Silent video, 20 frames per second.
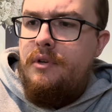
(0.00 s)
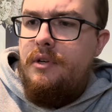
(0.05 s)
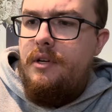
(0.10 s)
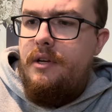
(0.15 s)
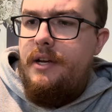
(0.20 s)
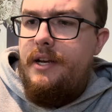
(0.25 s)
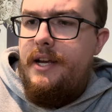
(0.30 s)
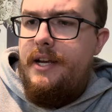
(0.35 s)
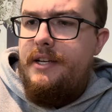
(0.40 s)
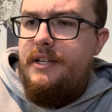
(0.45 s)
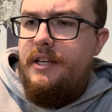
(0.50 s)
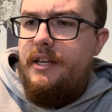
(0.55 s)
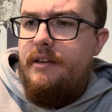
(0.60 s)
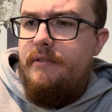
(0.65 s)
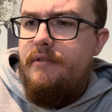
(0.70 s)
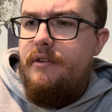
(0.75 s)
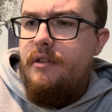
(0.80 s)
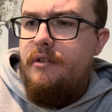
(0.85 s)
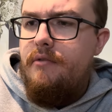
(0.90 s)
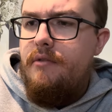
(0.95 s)
I'd hate to
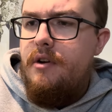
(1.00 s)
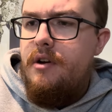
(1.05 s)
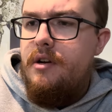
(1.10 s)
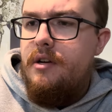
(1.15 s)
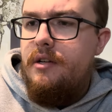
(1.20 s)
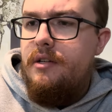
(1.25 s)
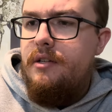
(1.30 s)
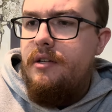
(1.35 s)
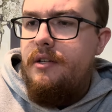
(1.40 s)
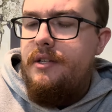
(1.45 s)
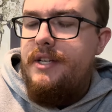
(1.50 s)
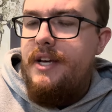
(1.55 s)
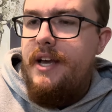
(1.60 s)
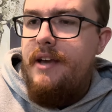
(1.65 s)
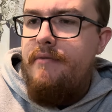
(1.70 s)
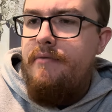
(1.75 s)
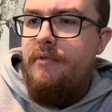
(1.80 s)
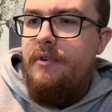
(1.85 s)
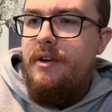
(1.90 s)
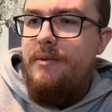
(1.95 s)
give you the wrong
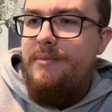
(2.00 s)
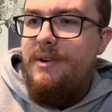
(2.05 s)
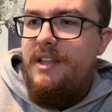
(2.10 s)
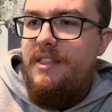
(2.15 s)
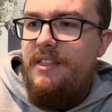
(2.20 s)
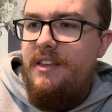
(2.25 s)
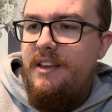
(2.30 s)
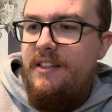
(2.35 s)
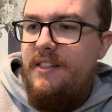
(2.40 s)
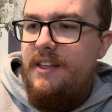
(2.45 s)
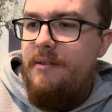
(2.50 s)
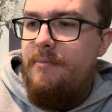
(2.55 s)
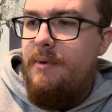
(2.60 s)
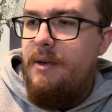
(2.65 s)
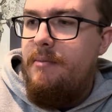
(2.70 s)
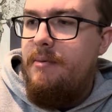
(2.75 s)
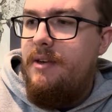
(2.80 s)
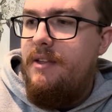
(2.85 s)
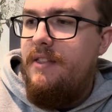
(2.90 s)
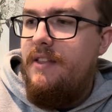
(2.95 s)
time frame, but I think like
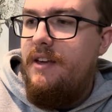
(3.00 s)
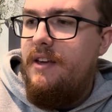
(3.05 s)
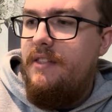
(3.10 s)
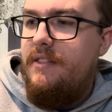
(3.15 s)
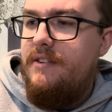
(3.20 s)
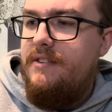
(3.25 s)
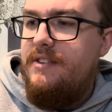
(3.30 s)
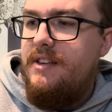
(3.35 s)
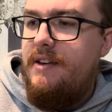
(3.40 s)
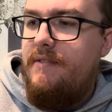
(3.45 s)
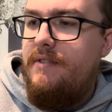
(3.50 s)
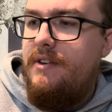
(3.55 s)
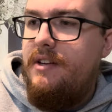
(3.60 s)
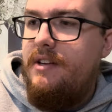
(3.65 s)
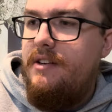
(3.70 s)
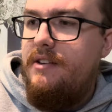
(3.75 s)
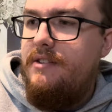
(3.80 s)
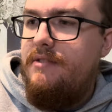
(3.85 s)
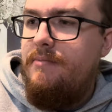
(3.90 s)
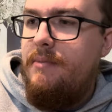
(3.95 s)
maybe in like the
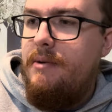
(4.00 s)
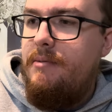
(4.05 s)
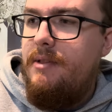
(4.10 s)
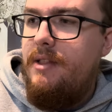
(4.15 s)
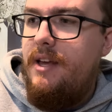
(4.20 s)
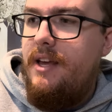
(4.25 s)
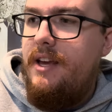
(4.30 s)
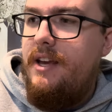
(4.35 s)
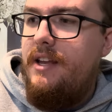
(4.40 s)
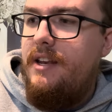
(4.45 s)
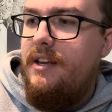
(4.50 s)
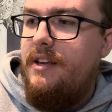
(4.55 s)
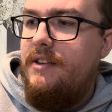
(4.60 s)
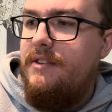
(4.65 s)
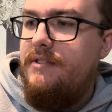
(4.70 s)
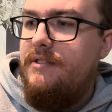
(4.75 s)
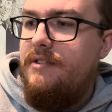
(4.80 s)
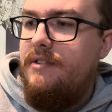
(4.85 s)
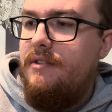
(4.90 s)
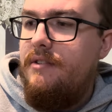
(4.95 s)
70s, maybe the
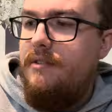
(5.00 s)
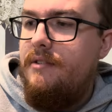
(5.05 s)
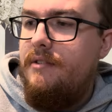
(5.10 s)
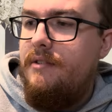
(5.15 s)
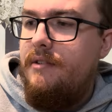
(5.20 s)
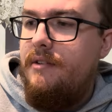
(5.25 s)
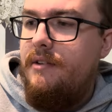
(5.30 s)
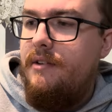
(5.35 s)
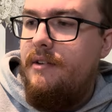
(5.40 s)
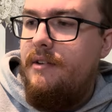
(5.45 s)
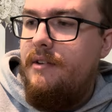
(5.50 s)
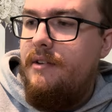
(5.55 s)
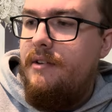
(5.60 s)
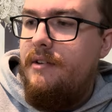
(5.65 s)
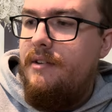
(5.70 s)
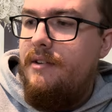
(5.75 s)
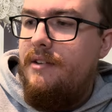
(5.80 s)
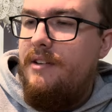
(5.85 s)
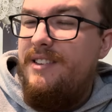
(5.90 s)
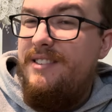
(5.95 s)
80s,
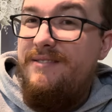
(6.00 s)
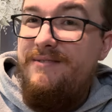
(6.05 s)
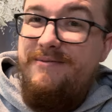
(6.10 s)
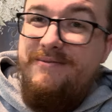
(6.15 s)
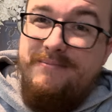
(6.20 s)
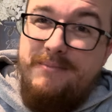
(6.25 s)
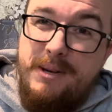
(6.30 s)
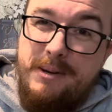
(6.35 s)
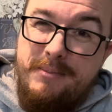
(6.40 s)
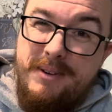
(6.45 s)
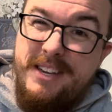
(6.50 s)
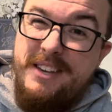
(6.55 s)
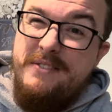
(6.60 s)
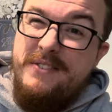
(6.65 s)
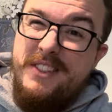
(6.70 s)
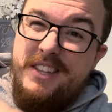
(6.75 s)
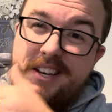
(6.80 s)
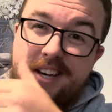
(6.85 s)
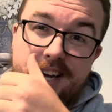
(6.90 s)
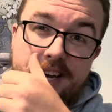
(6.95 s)
maybe
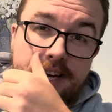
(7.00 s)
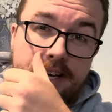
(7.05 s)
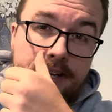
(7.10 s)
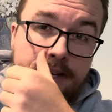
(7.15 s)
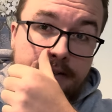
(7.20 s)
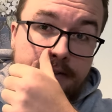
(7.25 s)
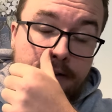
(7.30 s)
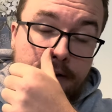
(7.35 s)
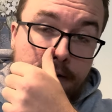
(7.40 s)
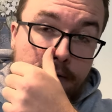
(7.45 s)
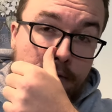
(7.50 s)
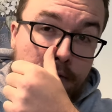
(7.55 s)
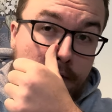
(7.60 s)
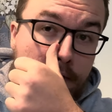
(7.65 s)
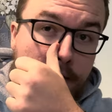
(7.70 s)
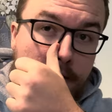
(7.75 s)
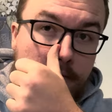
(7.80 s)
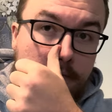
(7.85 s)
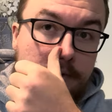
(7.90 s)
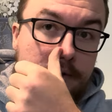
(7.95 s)
even the 90s. I don't
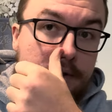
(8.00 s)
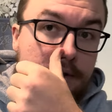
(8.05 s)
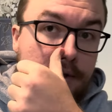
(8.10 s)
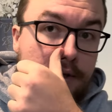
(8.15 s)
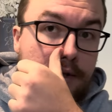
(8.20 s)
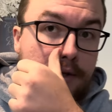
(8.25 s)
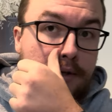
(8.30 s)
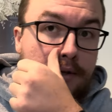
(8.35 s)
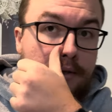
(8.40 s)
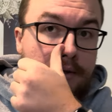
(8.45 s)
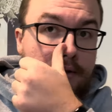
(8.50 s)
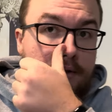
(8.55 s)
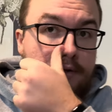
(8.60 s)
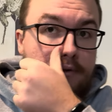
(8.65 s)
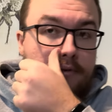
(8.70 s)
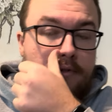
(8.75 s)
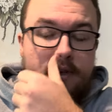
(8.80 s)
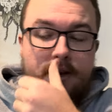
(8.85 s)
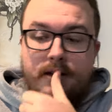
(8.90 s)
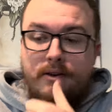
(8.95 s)
think it was in the
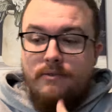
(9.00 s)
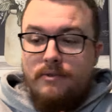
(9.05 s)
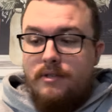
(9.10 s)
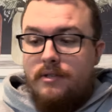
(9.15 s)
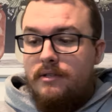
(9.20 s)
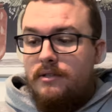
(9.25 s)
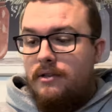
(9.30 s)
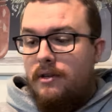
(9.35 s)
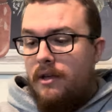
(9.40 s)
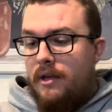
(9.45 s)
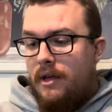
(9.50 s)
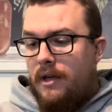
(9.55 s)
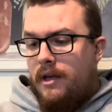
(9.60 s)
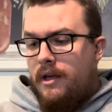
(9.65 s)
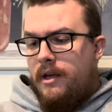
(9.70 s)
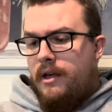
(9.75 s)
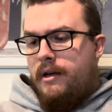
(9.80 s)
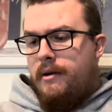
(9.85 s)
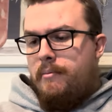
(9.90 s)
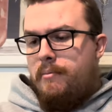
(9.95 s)
2000s,
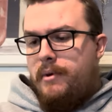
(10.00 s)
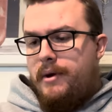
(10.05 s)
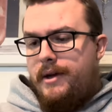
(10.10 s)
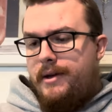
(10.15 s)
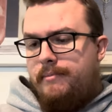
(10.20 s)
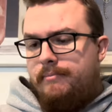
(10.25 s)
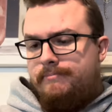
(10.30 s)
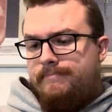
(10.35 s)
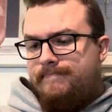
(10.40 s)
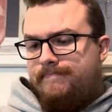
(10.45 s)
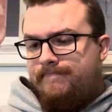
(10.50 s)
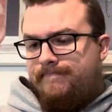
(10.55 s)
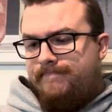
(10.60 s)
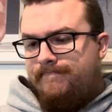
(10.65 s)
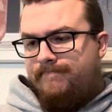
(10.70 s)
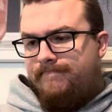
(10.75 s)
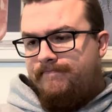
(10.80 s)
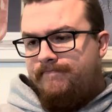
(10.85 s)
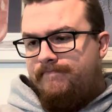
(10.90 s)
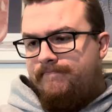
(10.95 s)
but
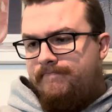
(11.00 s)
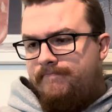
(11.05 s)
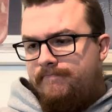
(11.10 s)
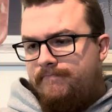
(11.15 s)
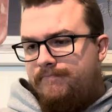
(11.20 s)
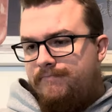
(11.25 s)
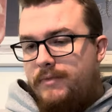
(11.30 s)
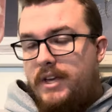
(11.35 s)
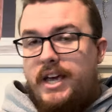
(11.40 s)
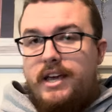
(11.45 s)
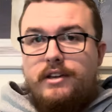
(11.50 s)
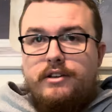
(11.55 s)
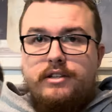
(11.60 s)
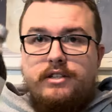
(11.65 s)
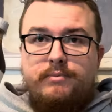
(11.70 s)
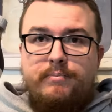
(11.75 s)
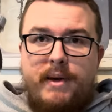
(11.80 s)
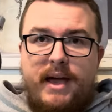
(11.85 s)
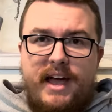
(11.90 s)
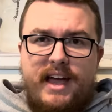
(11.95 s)
yeah,
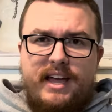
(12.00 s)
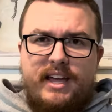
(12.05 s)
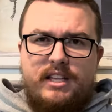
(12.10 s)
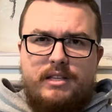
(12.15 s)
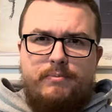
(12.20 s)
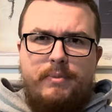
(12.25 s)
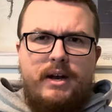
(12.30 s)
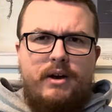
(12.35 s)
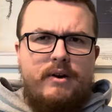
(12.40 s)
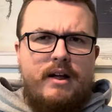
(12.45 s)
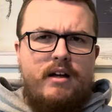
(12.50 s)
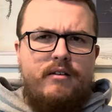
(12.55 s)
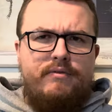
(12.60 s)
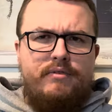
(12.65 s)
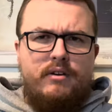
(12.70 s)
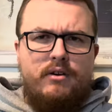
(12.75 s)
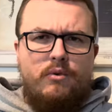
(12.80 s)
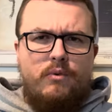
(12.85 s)
it's back. It's been around for a